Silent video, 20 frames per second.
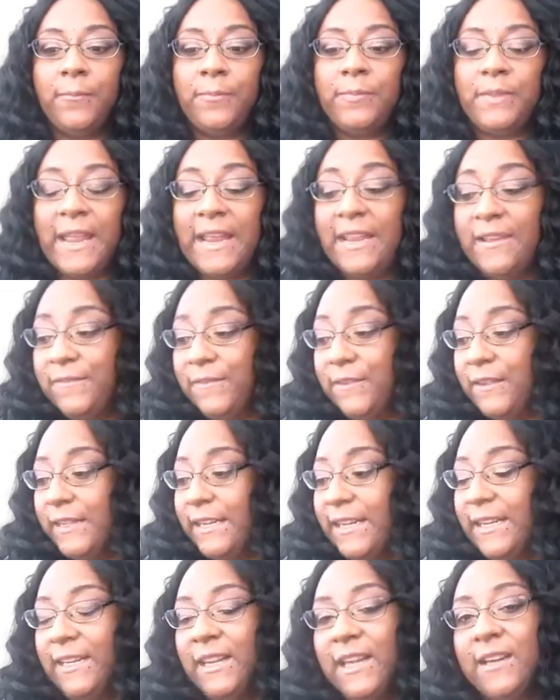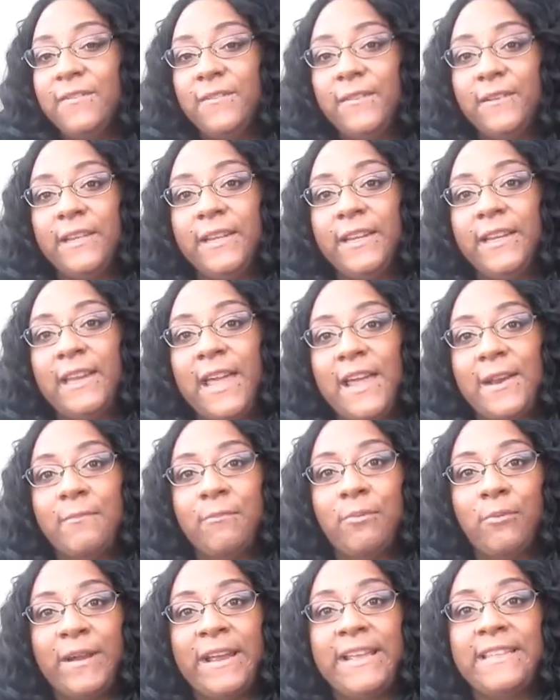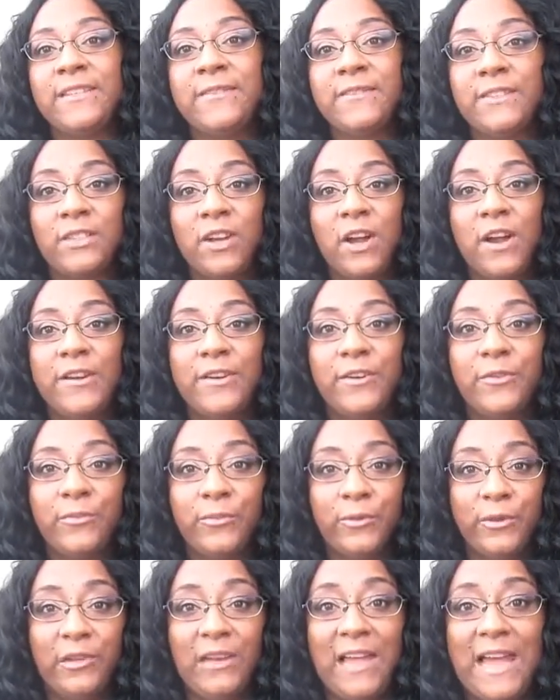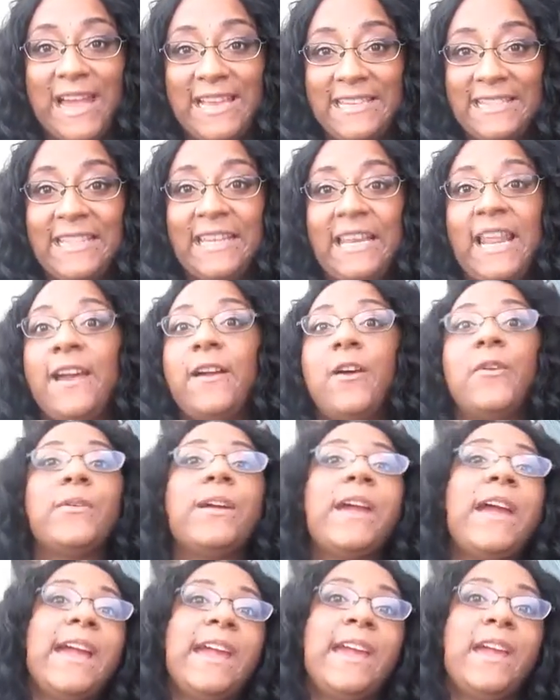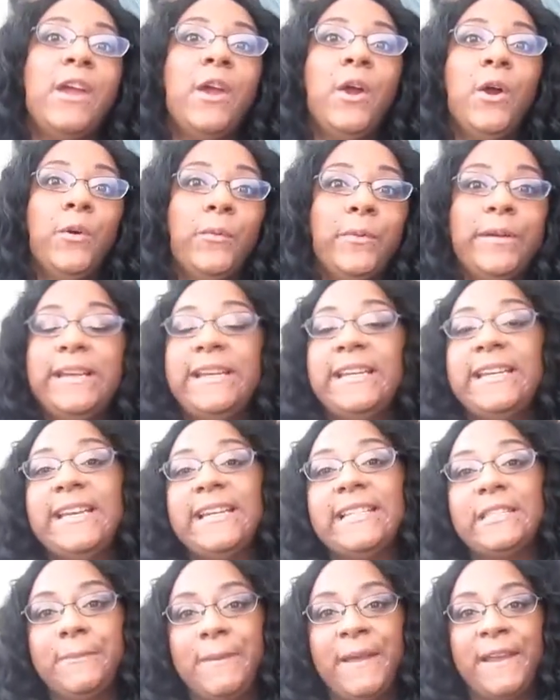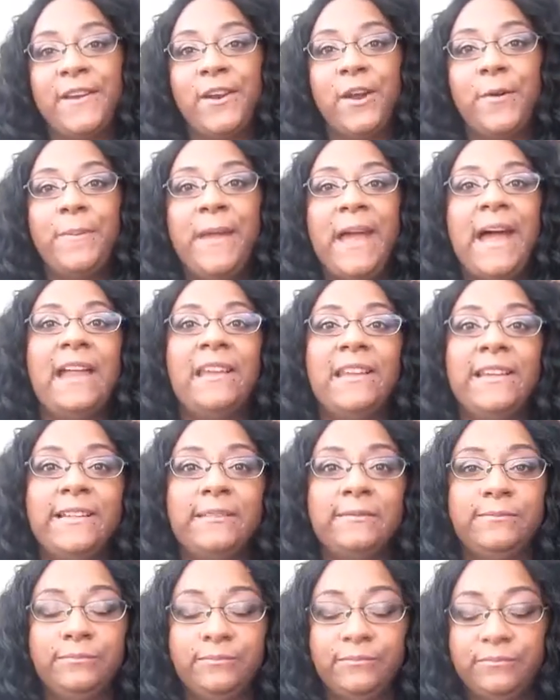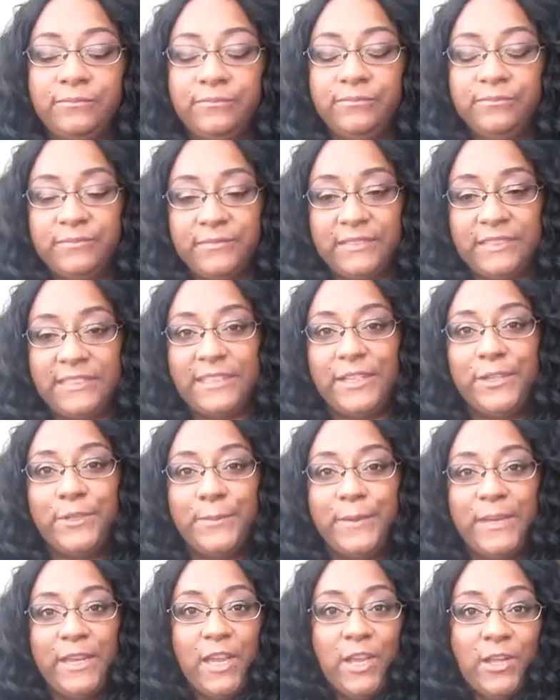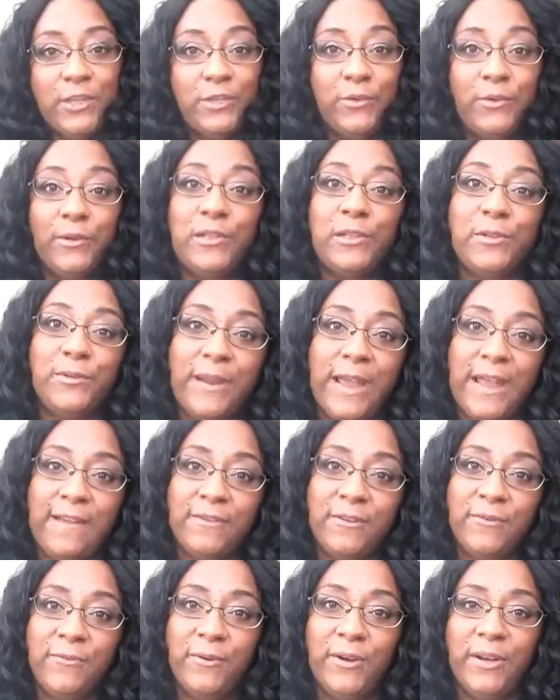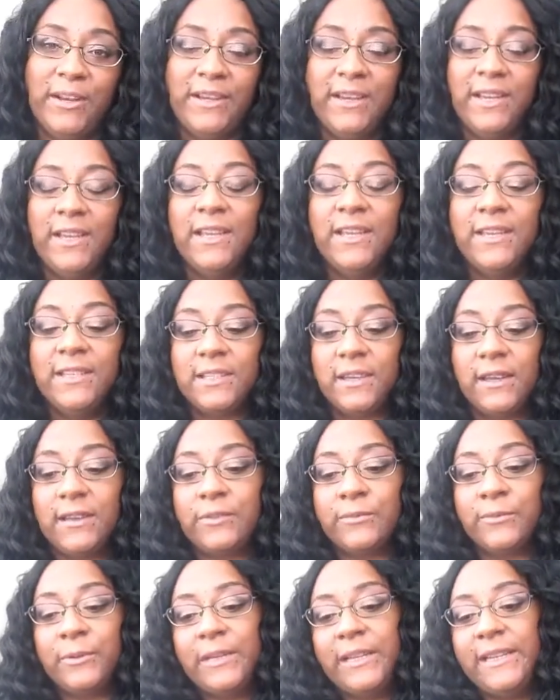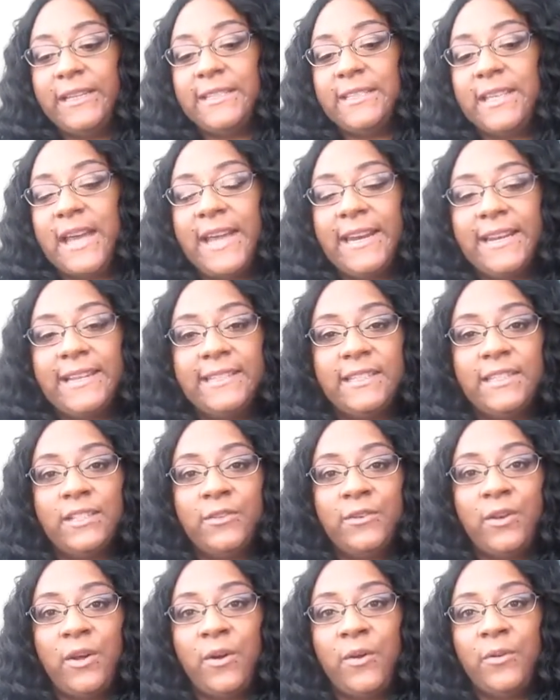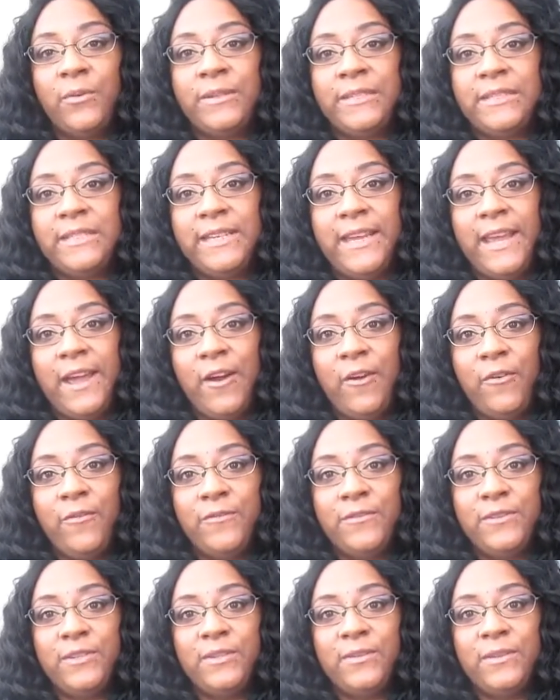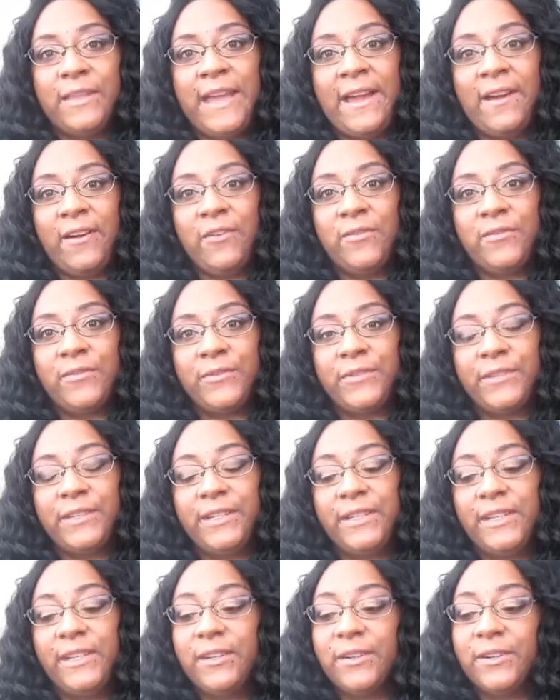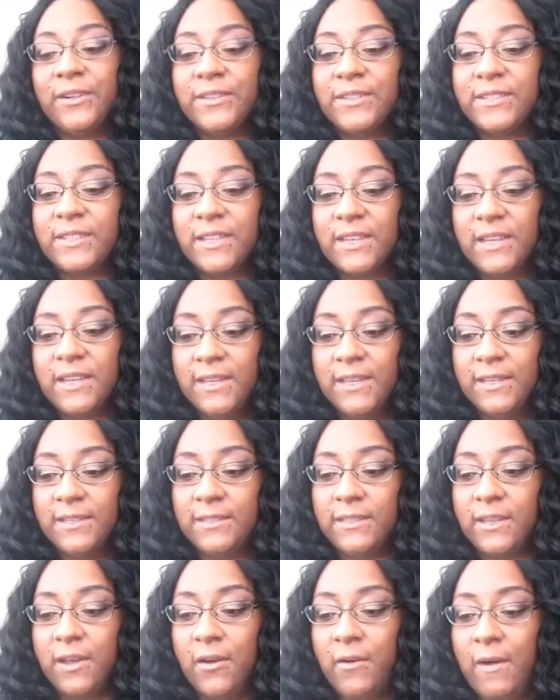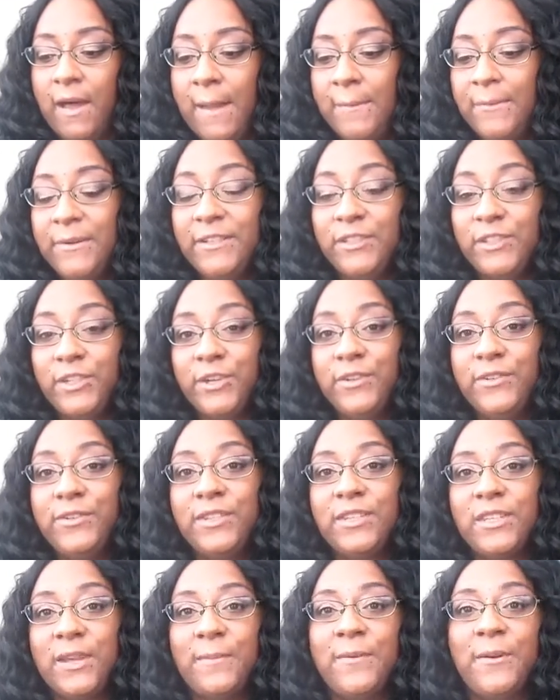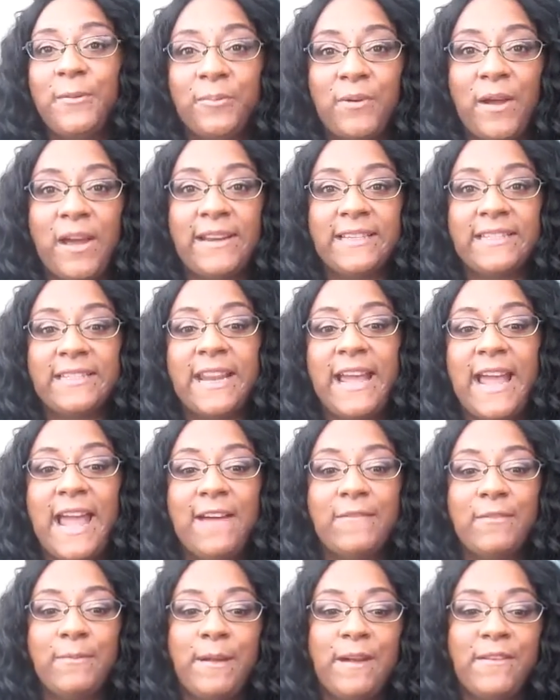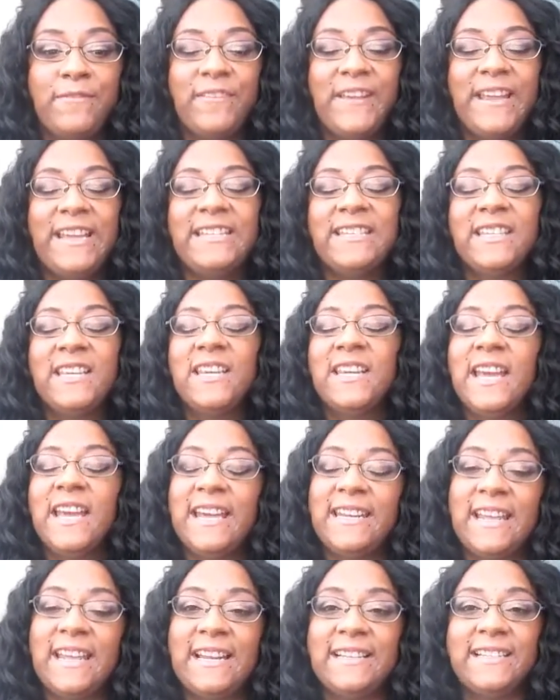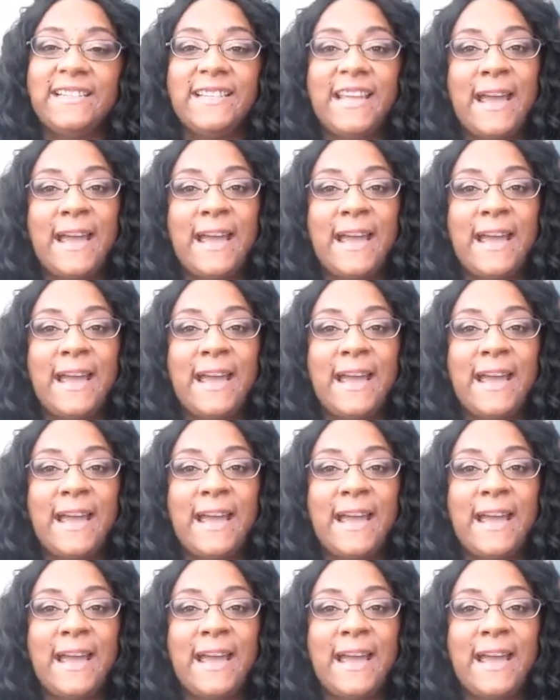Thankfully and luckily, a lot of brands are starting to realize that, like, okay, we need to expand our palette, excuse me, to include everyone. So I was really excited, you know, to see E.L.F. do that over the years. So I'm going to show you some of the products that I have on my face and that I just